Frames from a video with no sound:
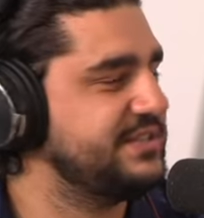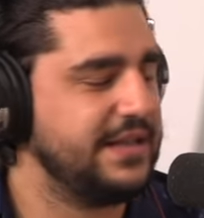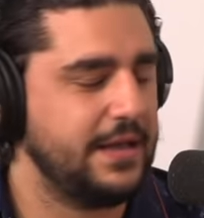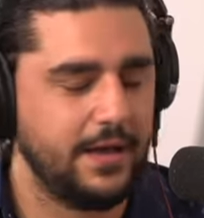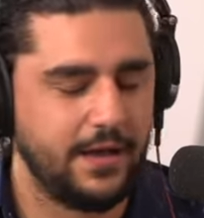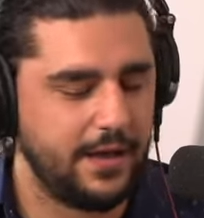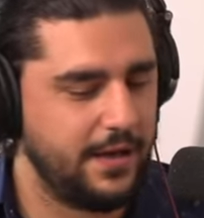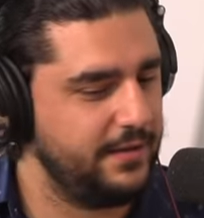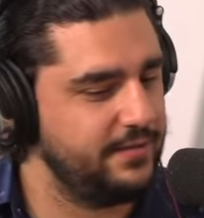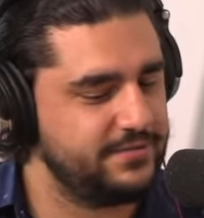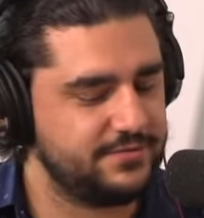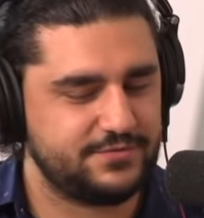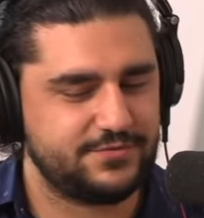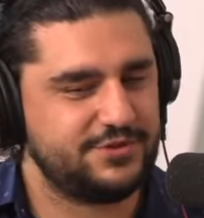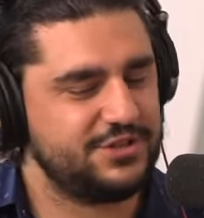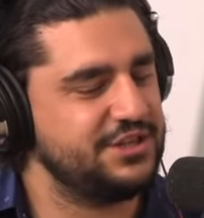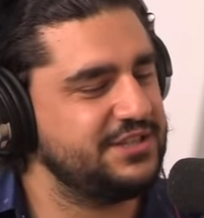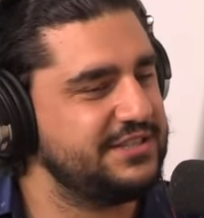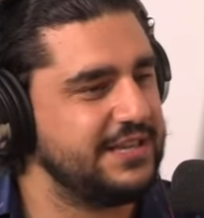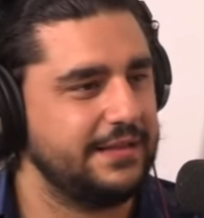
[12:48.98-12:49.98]
said uh, uh,
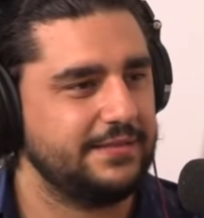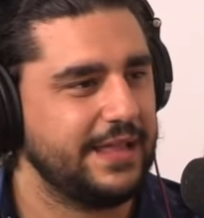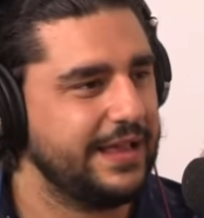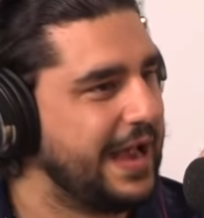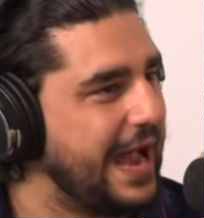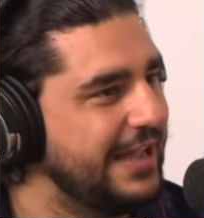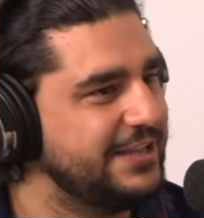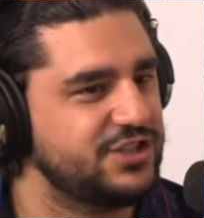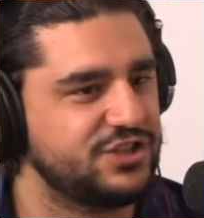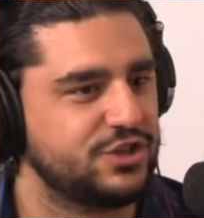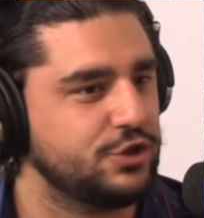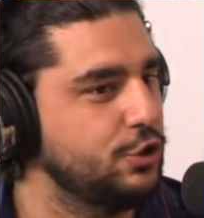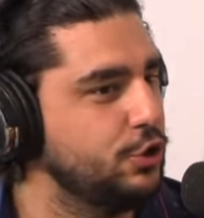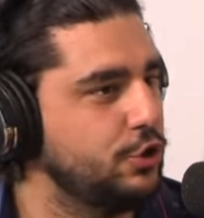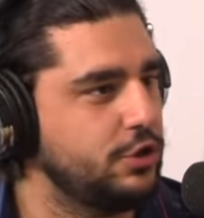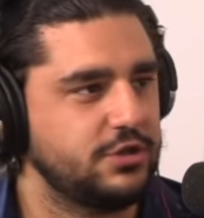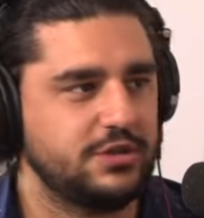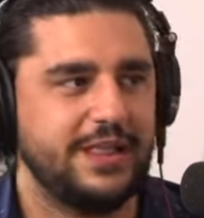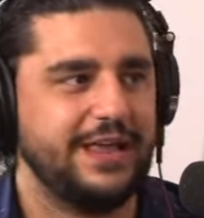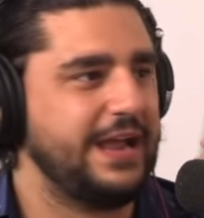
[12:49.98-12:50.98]
she said like I just
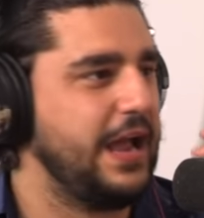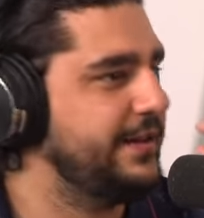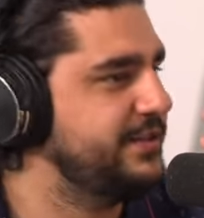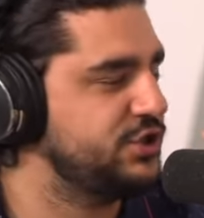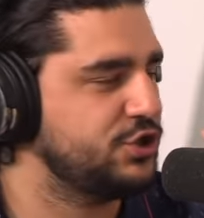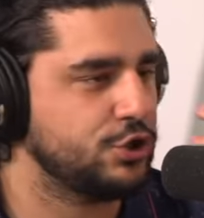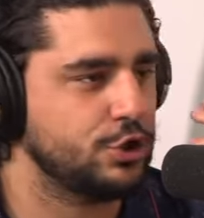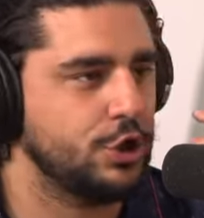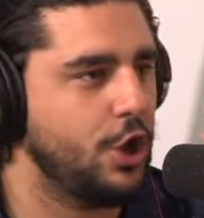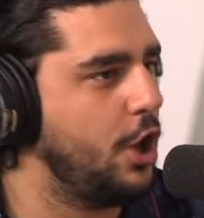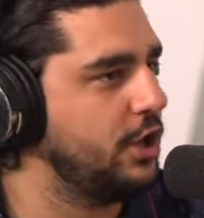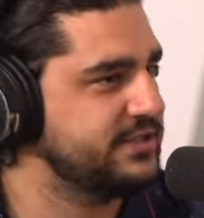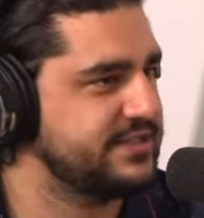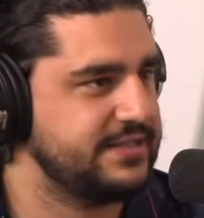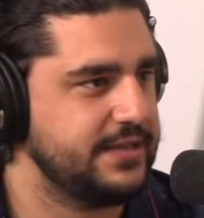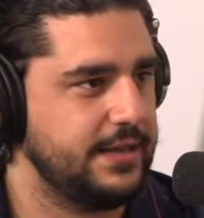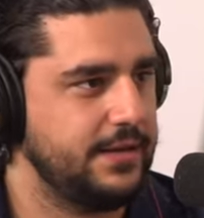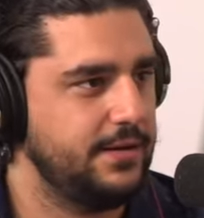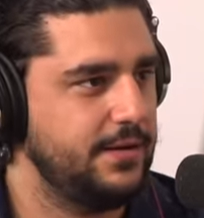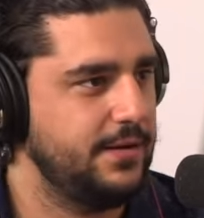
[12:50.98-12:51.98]
looked like I just lost it.